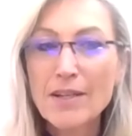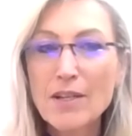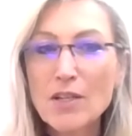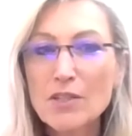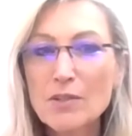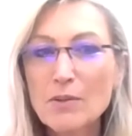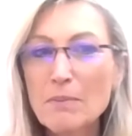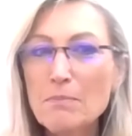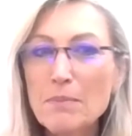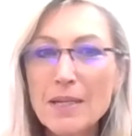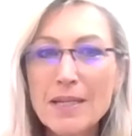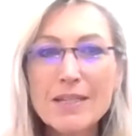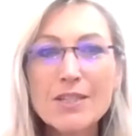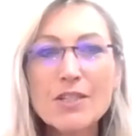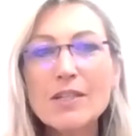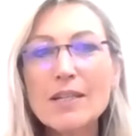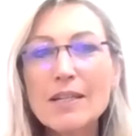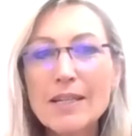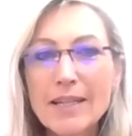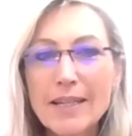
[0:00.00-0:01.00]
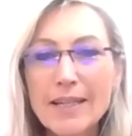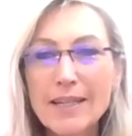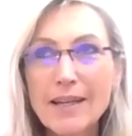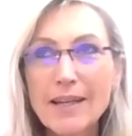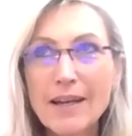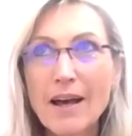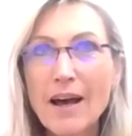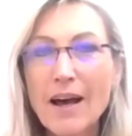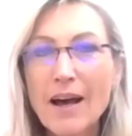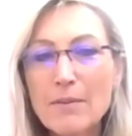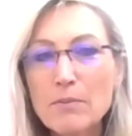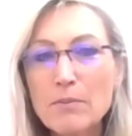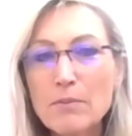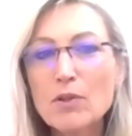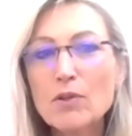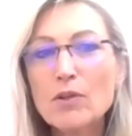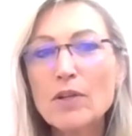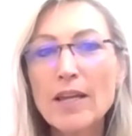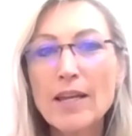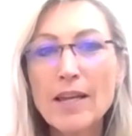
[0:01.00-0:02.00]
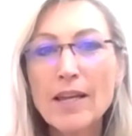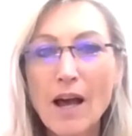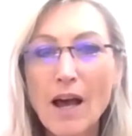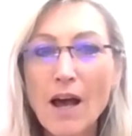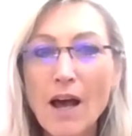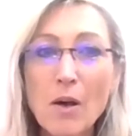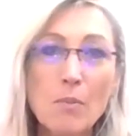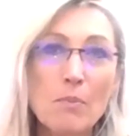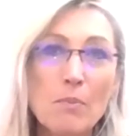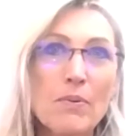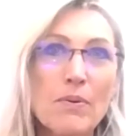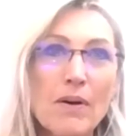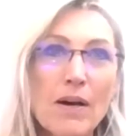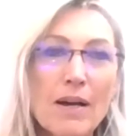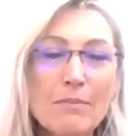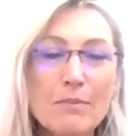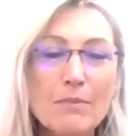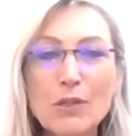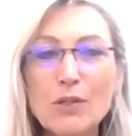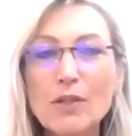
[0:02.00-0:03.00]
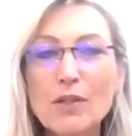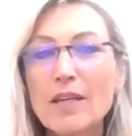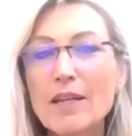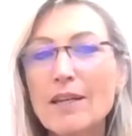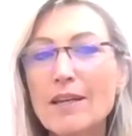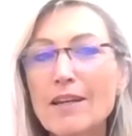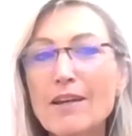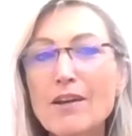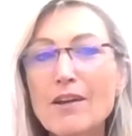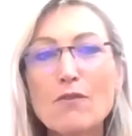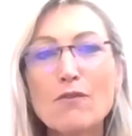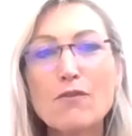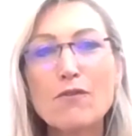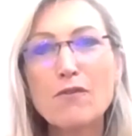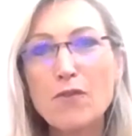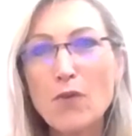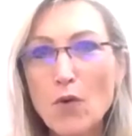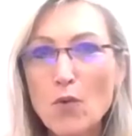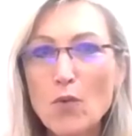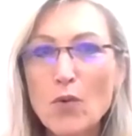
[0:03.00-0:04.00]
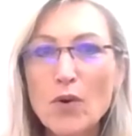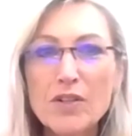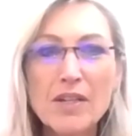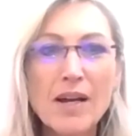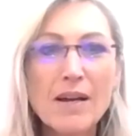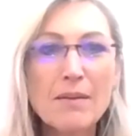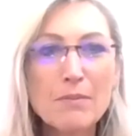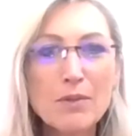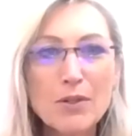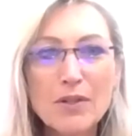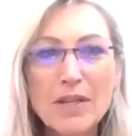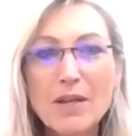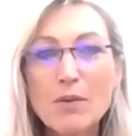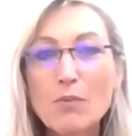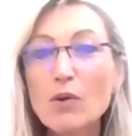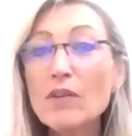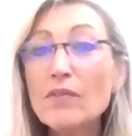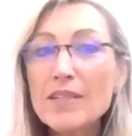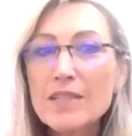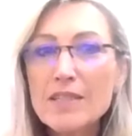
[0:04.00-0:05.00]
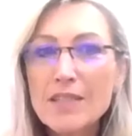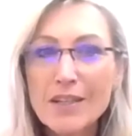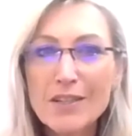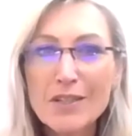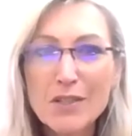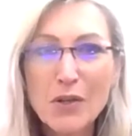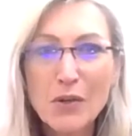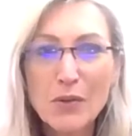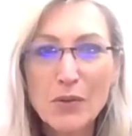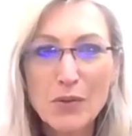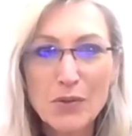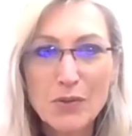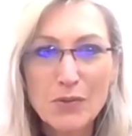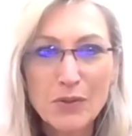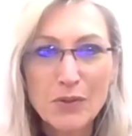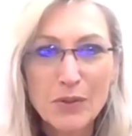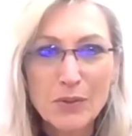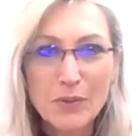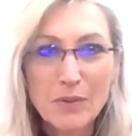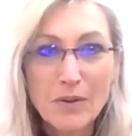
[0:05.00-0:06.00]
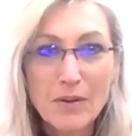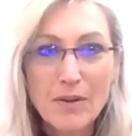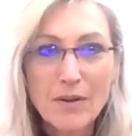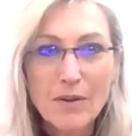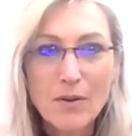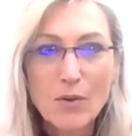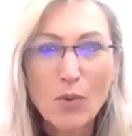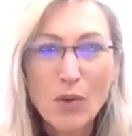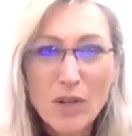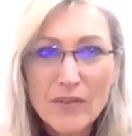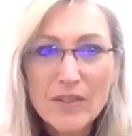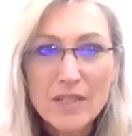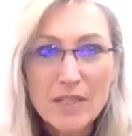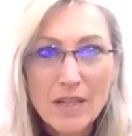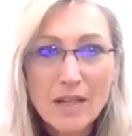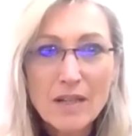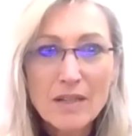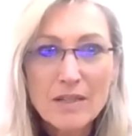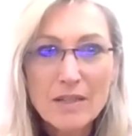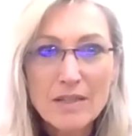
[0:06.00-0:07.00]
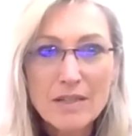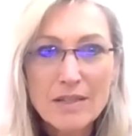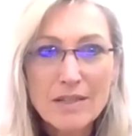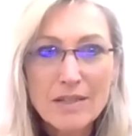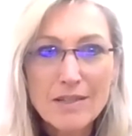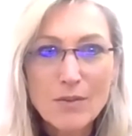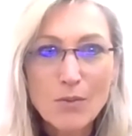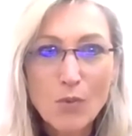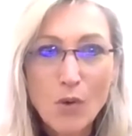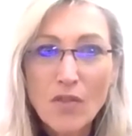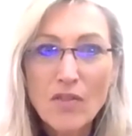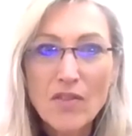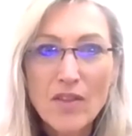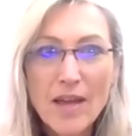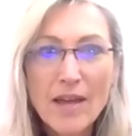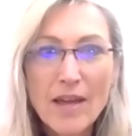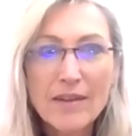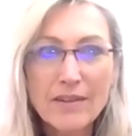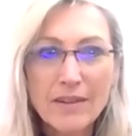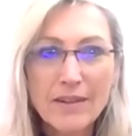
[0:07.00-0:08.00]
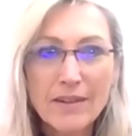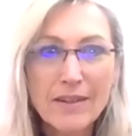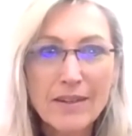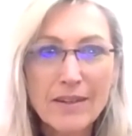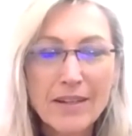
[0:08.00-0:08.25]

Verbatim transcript: so immediately i'm looking up i'm looking forward i'm looking what if it does go through what if it does what then